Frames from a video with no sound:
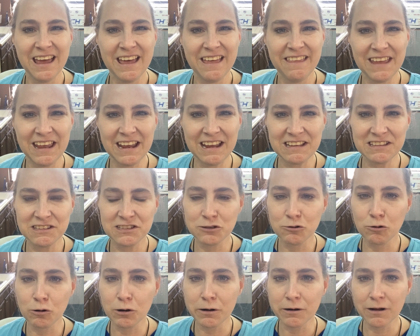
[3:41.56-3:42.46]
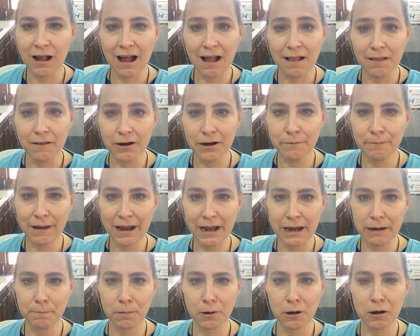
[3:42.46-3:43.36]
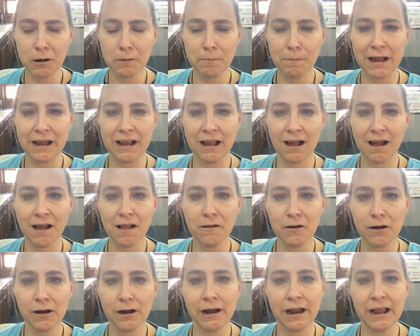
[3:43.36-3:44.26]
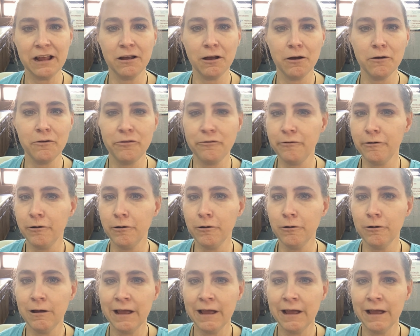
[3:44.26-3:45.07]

They can sort colored paper by color and go through